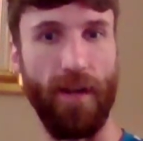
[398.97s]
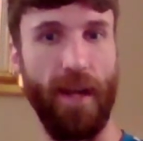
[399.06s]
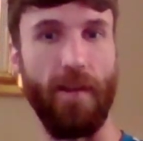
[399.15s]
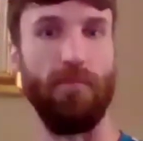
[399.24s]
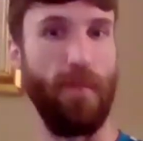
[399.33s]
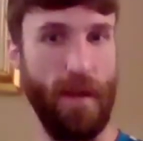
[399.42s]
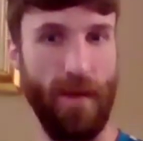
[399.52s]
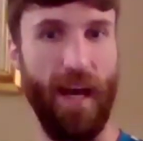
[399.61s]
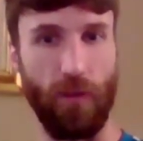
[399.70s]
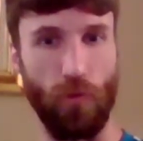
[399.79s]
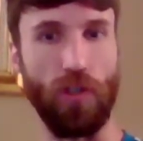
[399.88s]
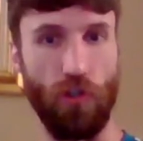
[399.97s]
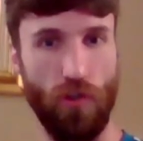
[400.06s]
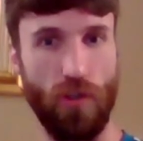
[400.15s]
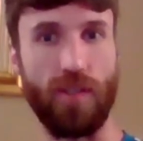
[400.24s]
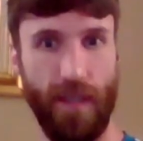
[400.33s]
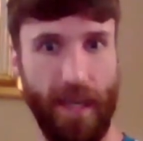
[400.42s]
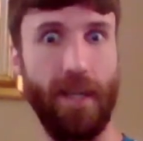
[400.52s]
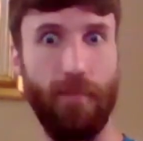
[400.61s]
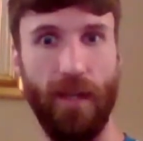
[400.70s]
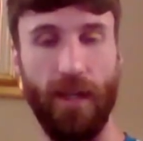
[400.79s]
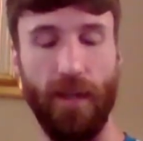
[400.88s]
and then maybe had to adjust in the
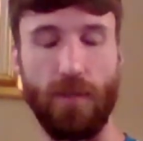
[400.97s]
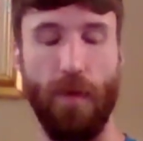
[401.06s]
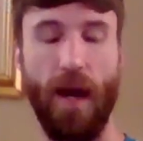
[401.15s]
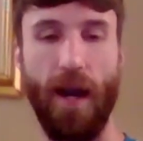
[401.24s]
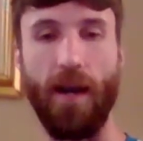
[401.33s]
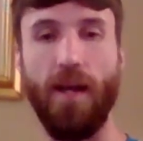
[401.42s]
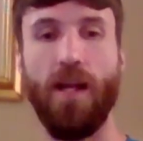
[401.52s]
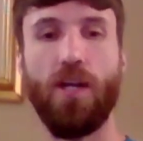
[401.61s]
middle of the spar.